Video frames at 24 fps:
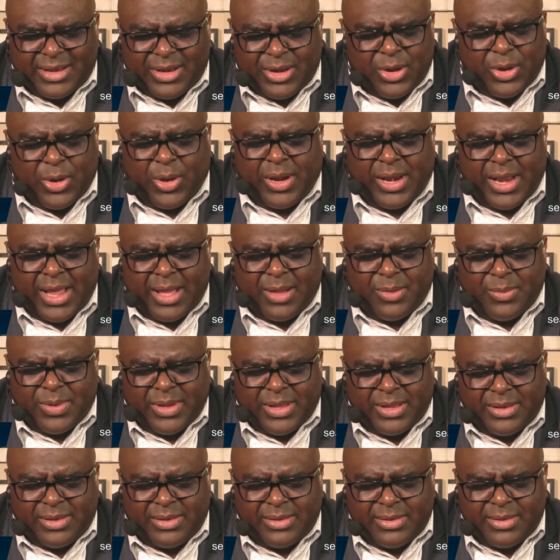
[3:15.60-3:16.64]
Not our
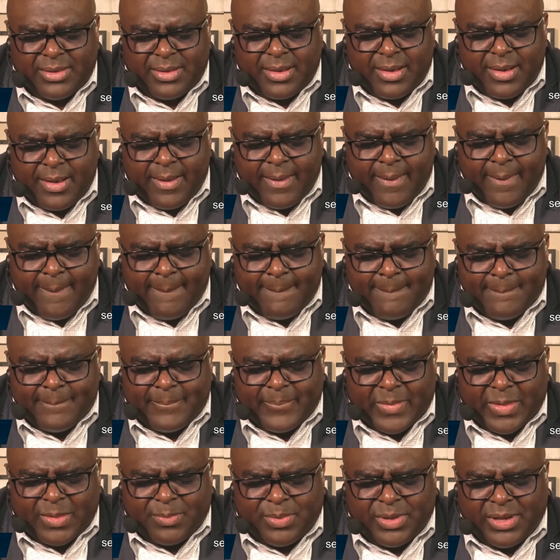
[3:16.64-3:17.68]
will,
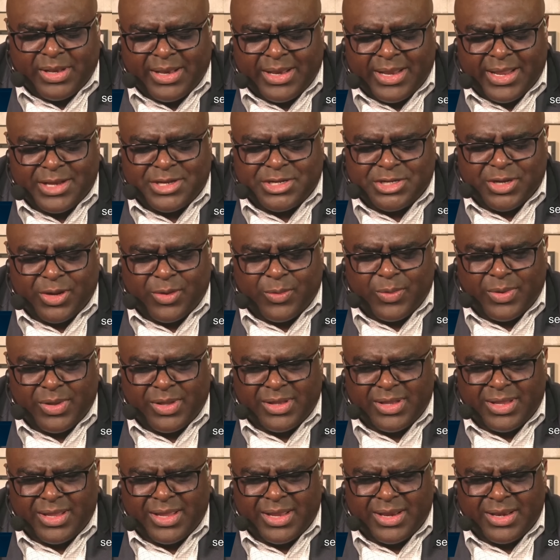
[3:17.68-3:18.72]
but let your
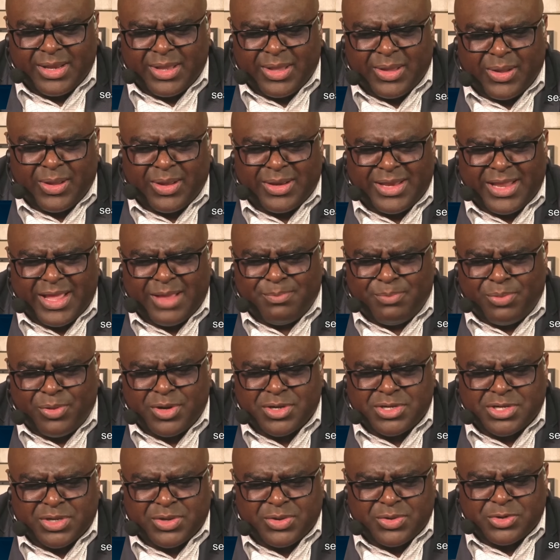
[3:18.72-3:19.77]
will. And God, that
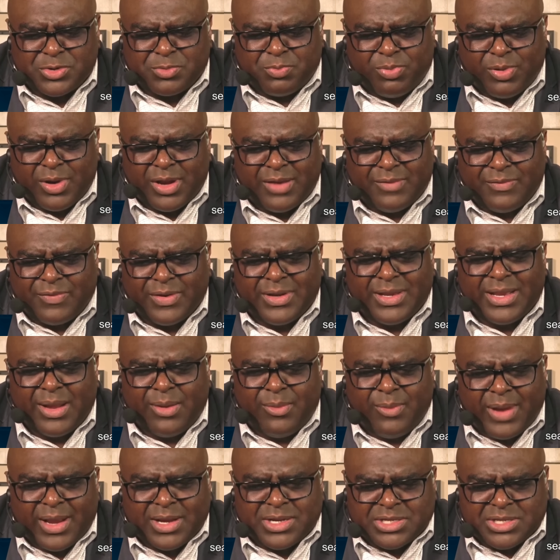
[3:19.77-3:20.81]
person who's praying for
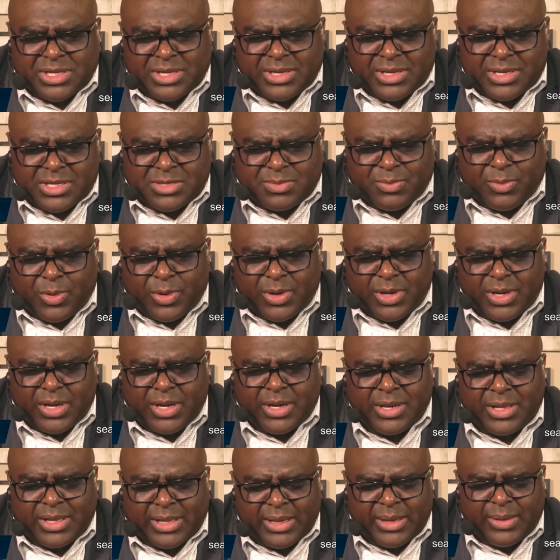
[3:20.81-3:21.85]
direction this morning
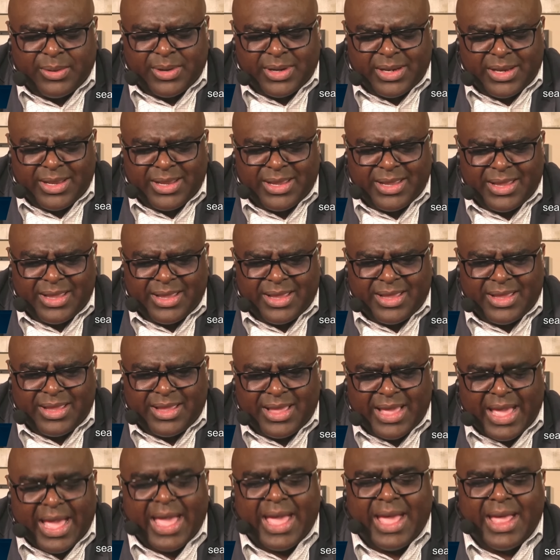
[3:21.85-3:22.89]
and clarity,
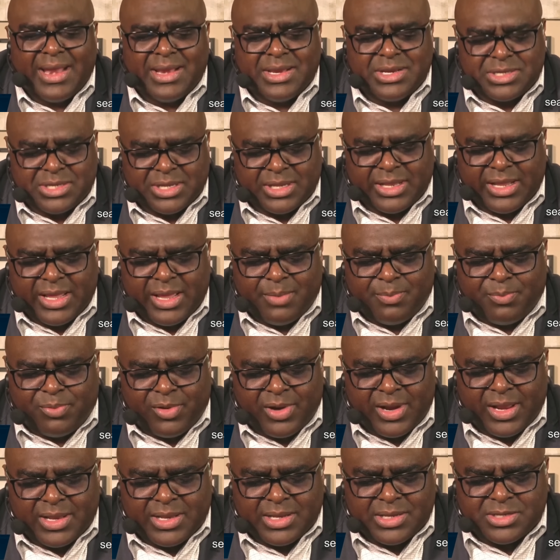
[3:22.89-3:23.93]
answer their
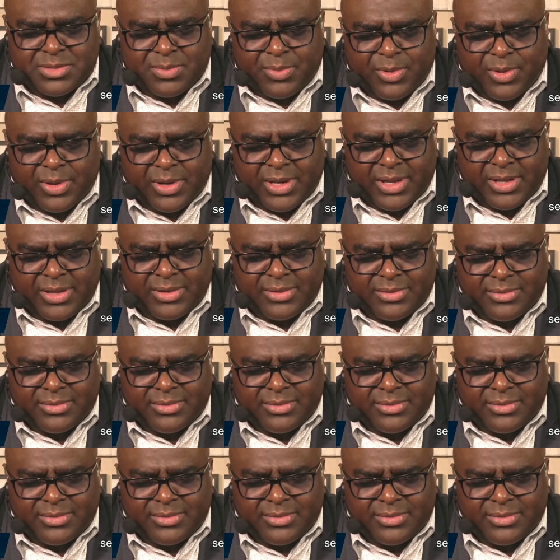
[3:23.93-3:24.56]
prayer this morning.